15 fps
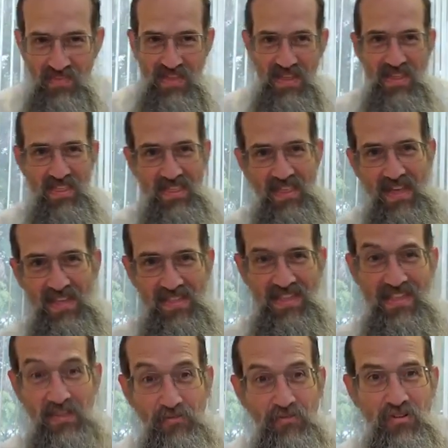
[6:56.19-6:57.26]
that the
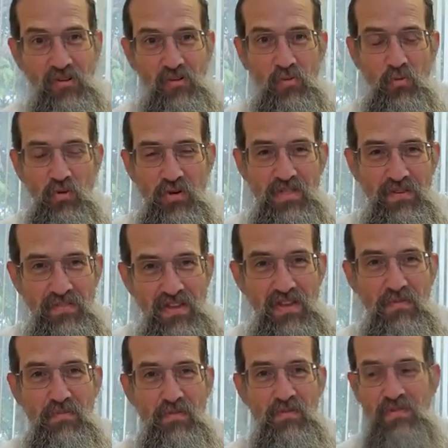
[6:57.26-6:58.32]
difficult words of
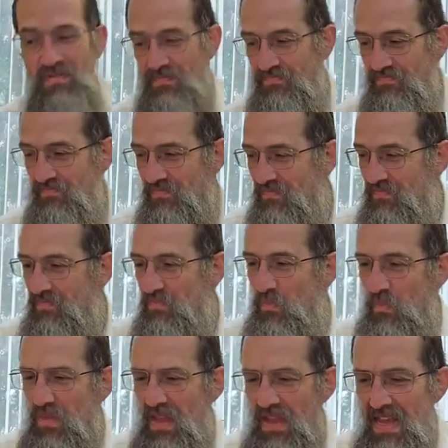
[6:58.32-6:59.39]
Hebrew
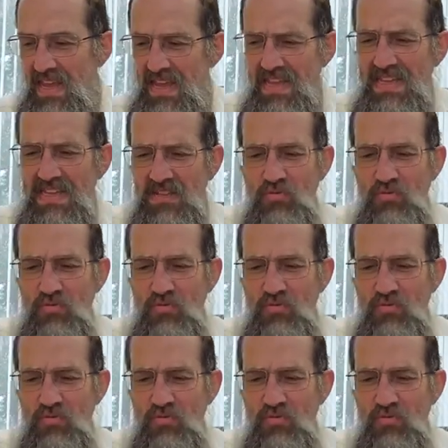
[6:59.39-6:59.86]
is